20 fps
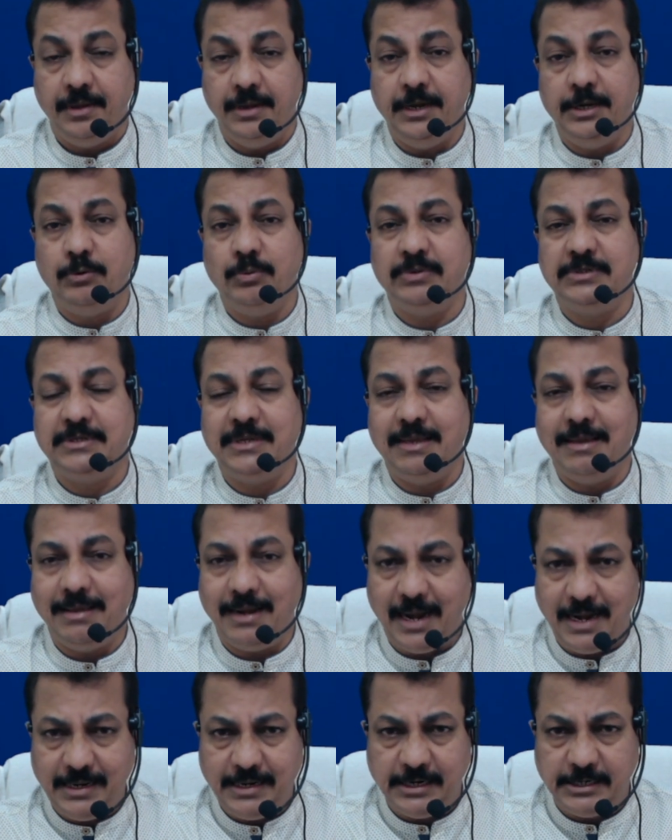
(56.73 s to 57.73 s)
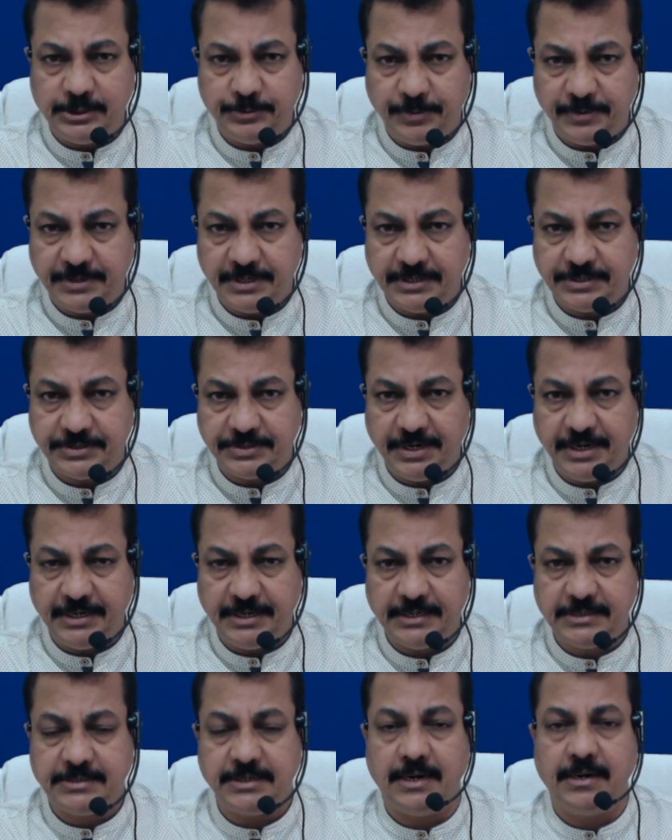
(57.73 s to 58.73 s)
it was granted special
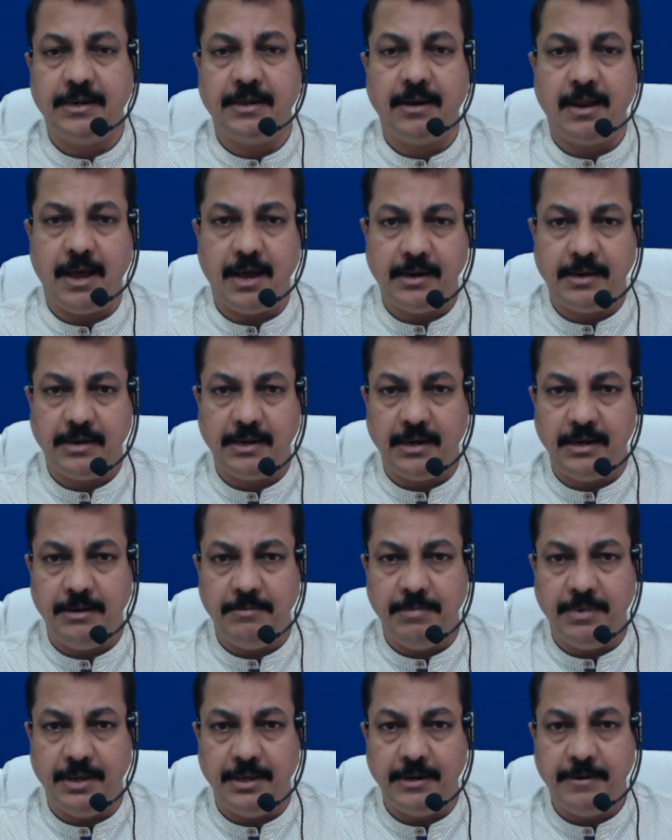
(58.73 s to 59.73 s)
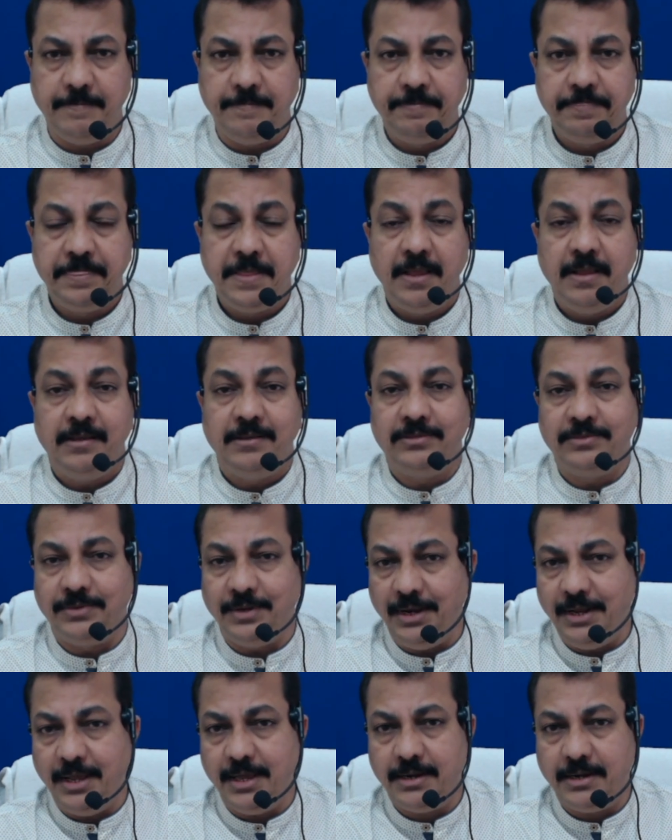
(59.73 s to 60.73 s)
status under article number
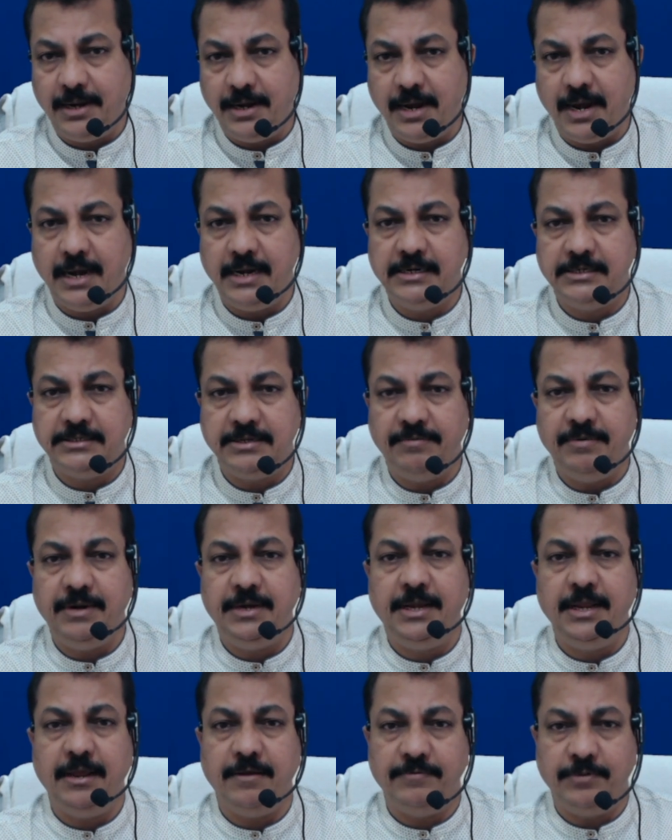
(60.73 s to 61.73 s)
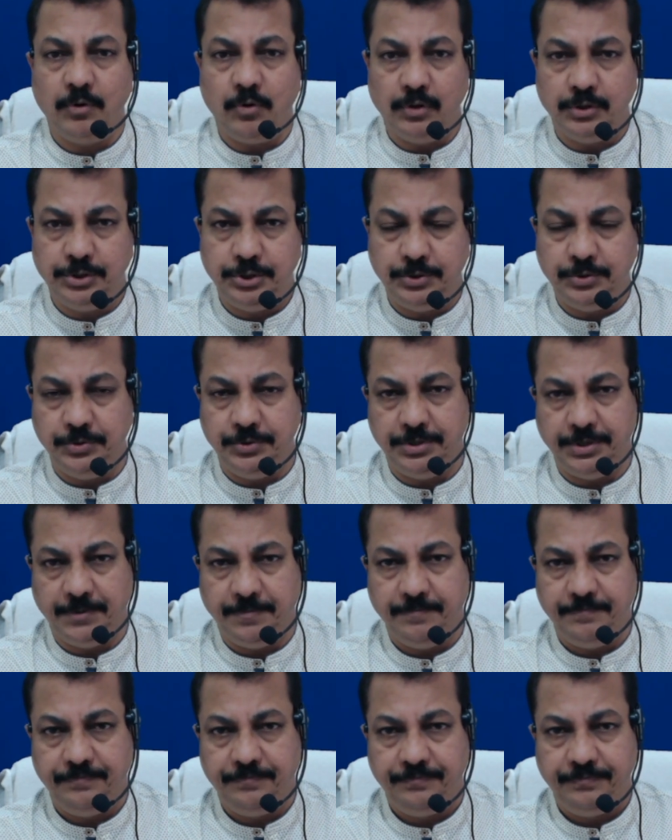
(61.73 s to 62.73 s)
370 of the Constitution.
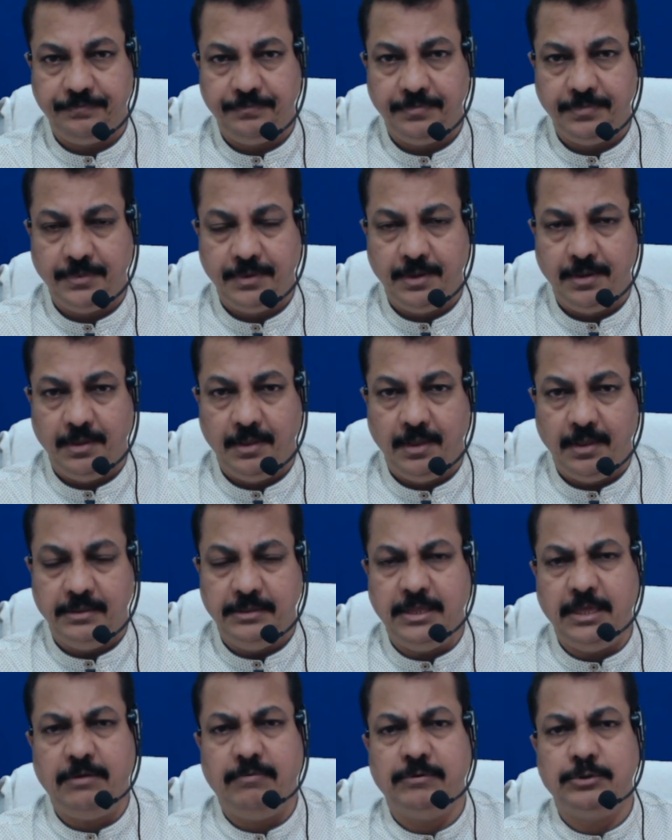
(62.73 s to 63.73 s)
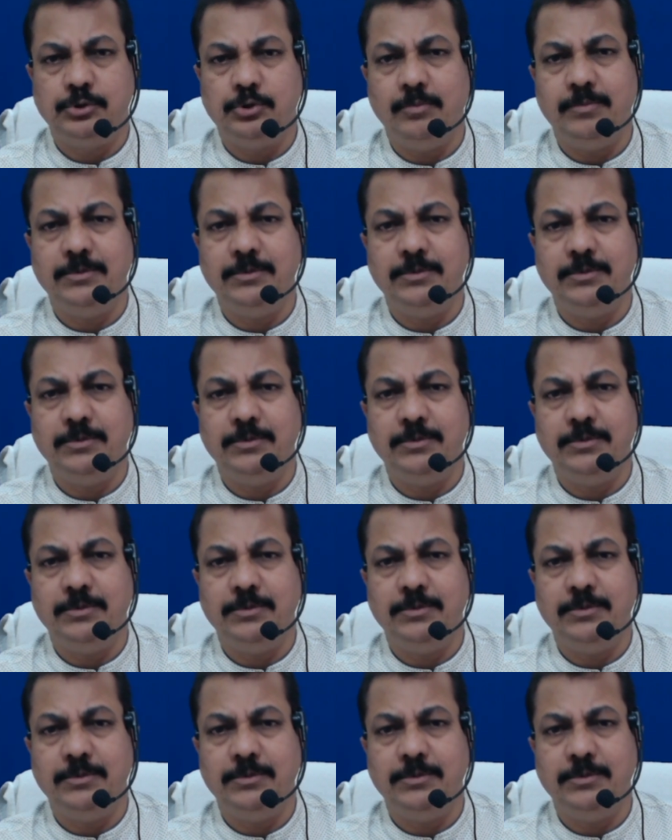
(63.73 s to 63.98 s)
There was so